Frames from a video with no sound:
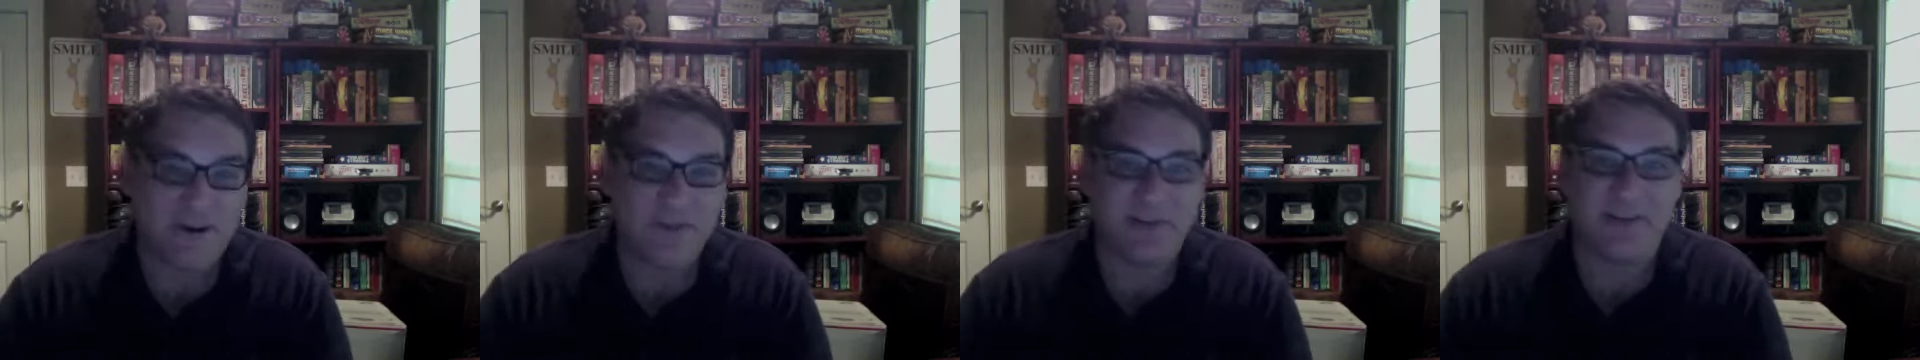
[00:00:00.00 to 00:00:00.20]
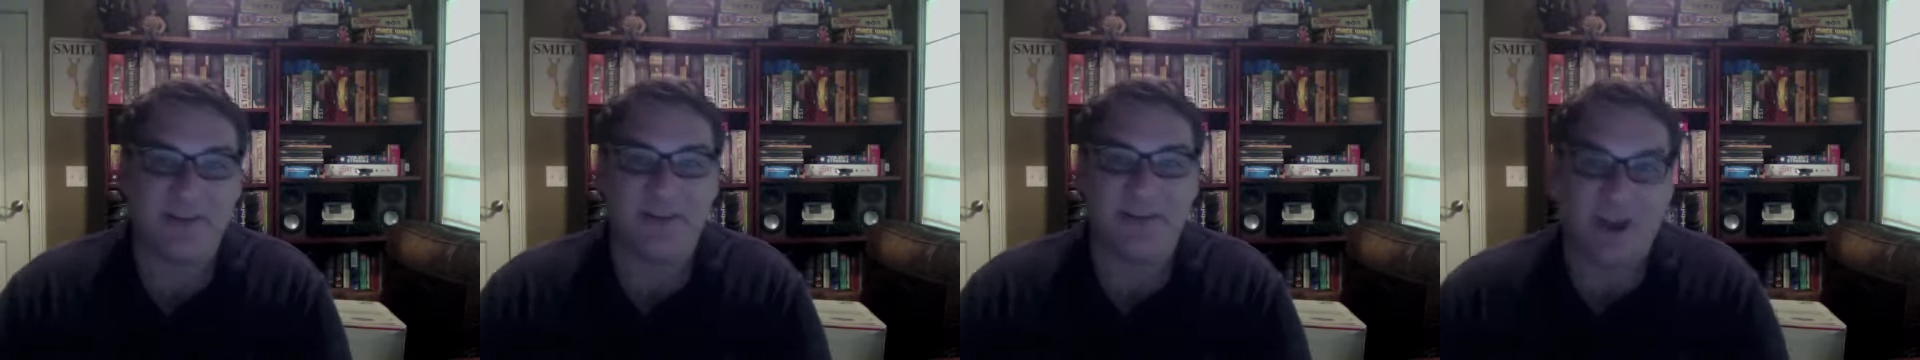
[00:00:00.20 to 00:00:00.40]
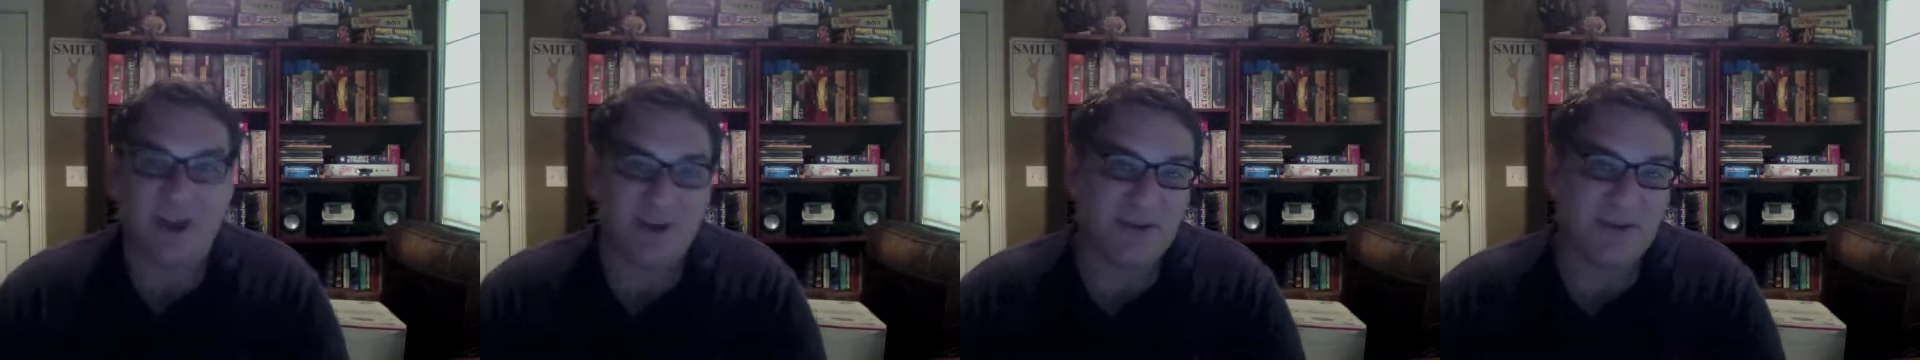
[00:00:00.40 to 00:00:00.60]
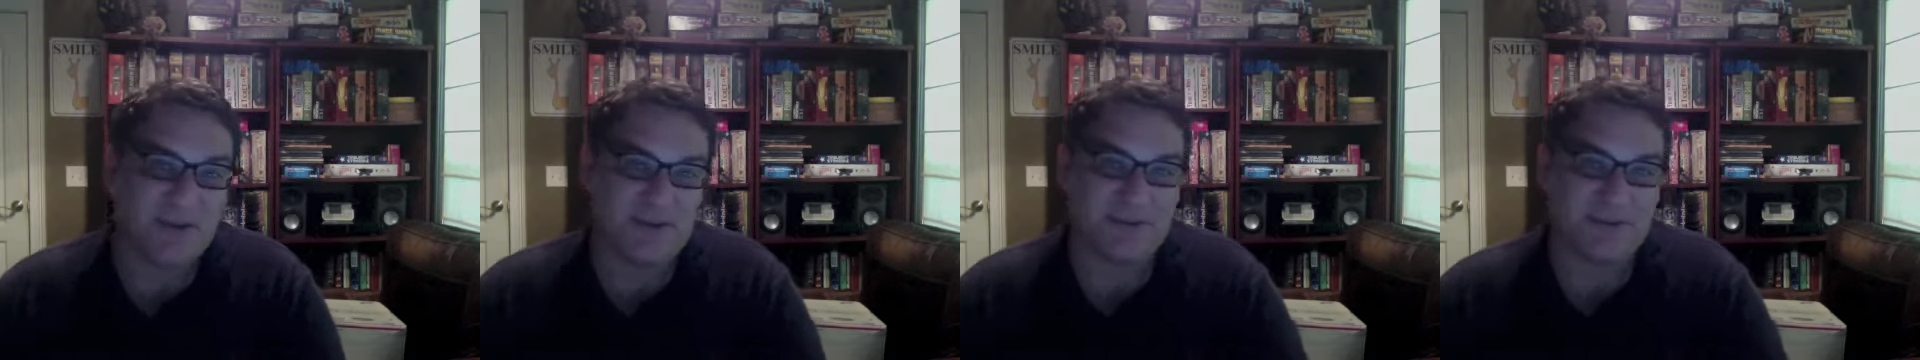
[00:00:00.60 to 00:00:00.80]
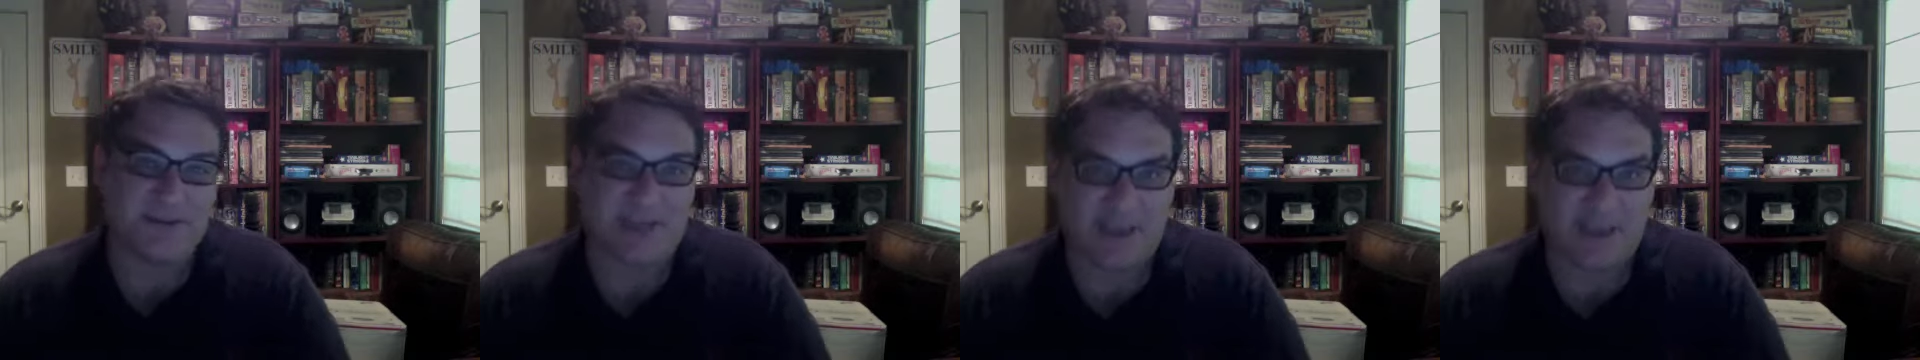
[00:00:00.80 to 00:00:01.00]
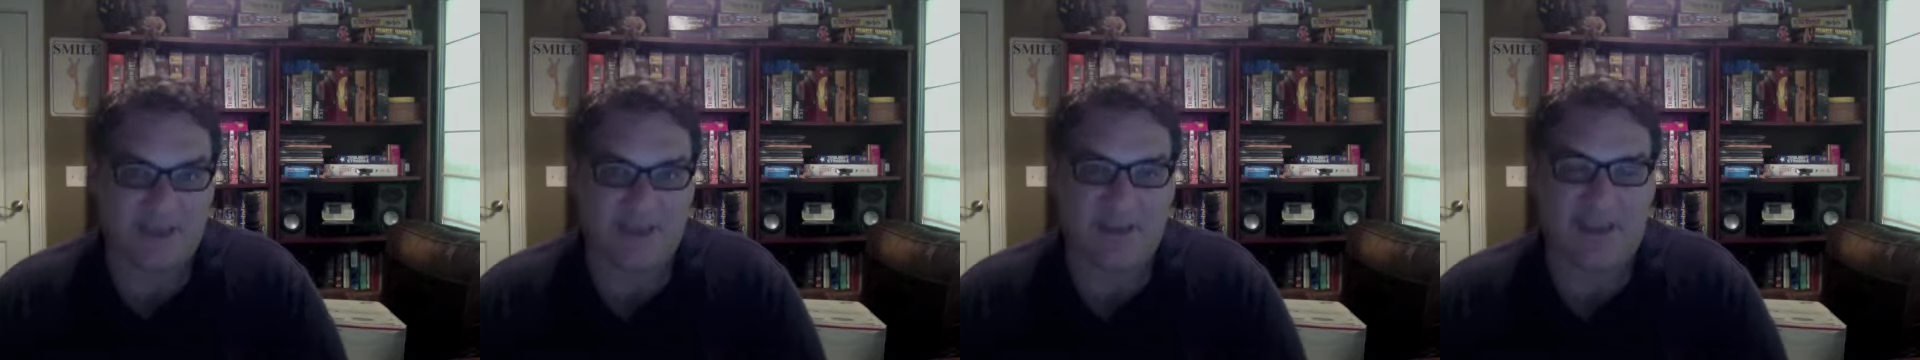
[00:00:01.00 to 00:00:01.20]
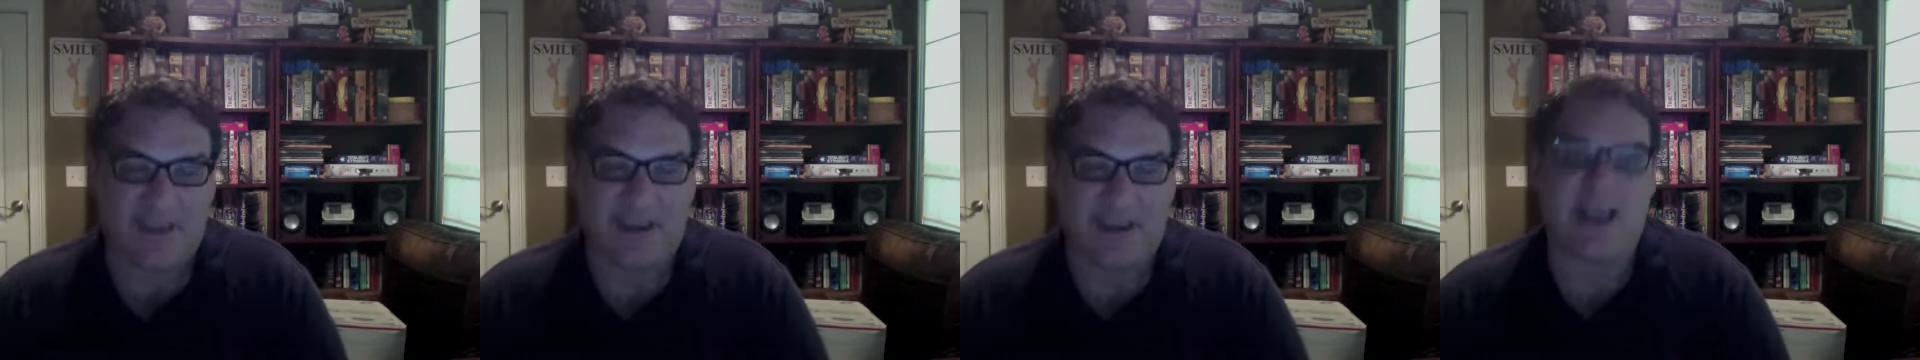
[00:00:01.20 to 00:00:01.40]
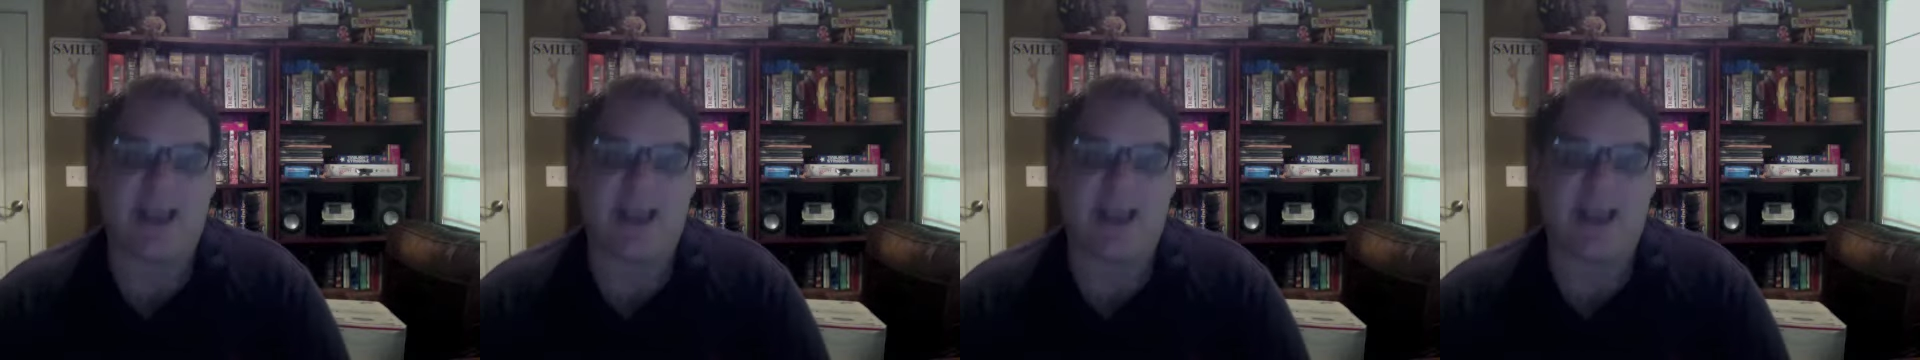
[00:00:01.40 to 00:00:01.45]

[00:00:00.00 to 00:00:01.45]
than others, I think.